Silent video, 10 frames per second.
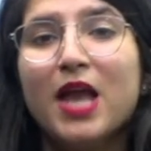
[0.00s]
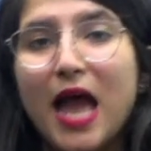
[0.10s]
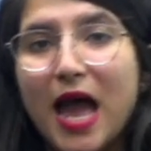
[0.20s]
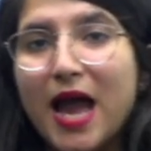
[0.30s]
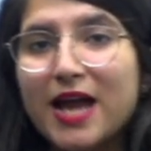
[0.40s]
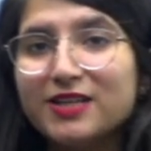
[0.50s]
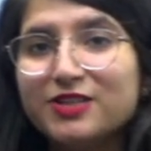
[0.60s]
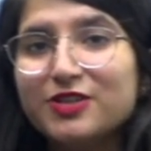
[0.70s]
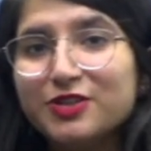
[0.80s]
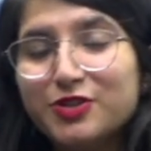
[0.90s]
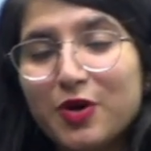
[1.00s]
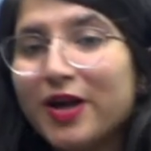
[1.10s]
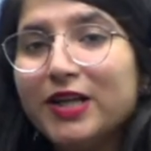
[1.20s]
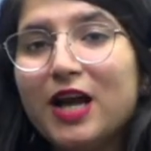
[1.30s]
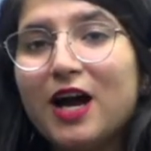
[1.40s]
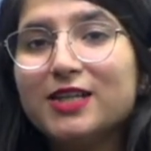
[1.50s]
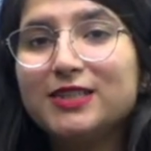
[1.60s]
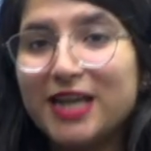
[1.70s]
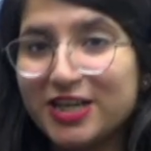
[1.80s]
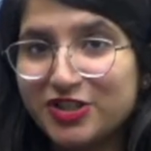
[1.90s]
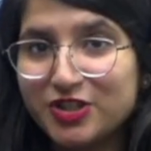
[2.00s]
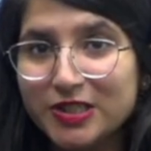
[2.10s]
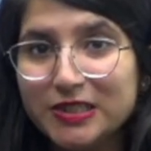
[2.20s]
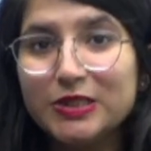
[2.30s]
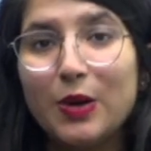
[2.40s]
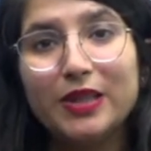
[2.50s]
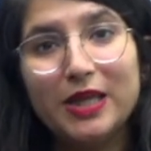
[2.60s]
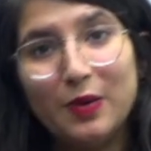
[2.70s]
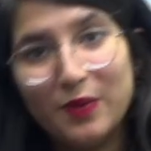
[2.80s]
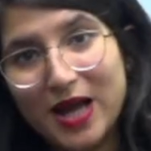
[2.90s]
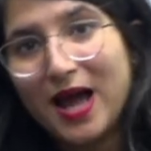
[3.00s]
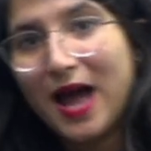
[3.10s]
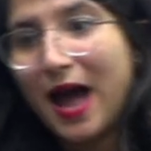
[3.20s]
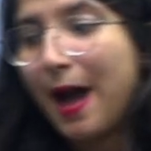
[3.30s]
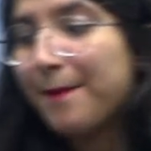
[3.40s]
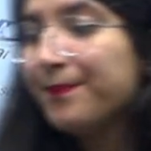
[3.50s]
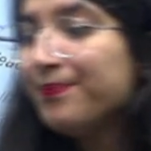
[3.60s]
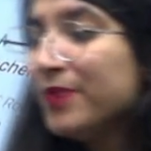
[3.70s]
and join our sessions on the Oda app.